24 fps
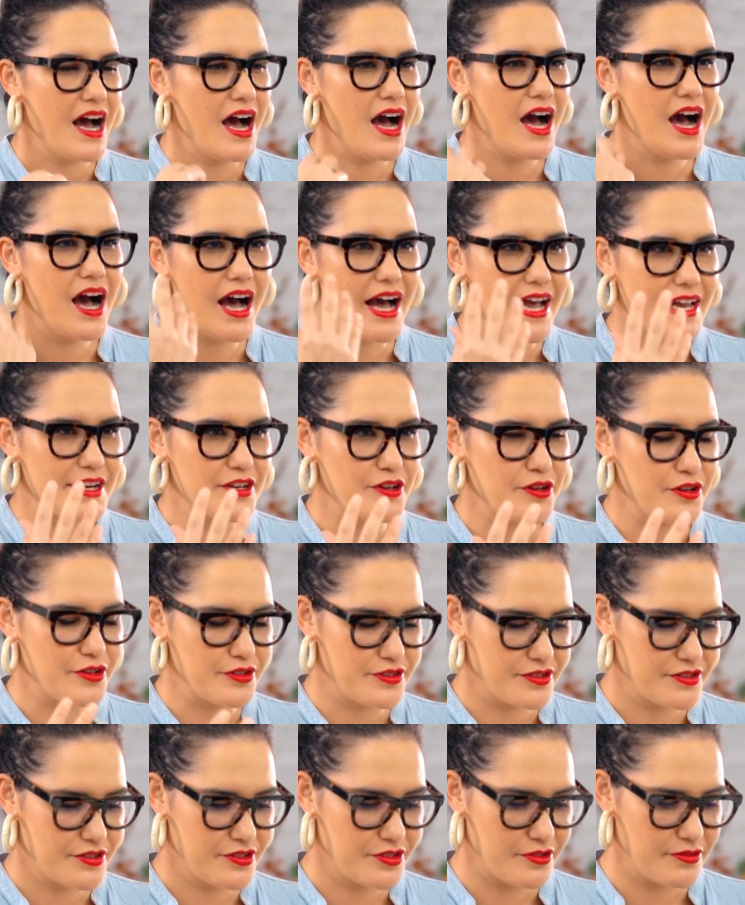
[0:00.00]
high note
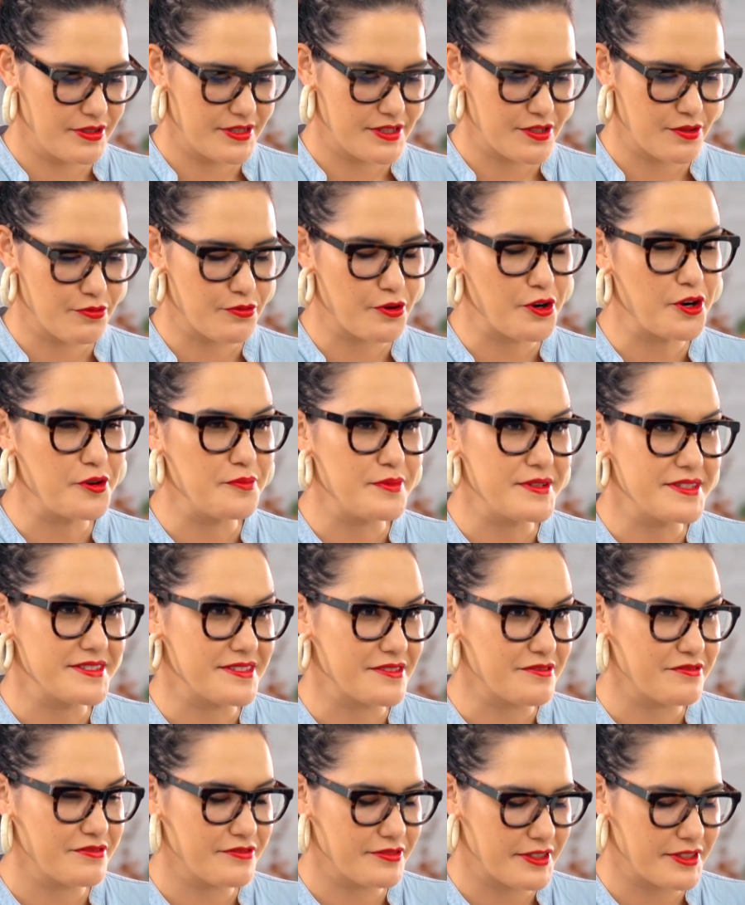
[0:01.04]
to its aromas and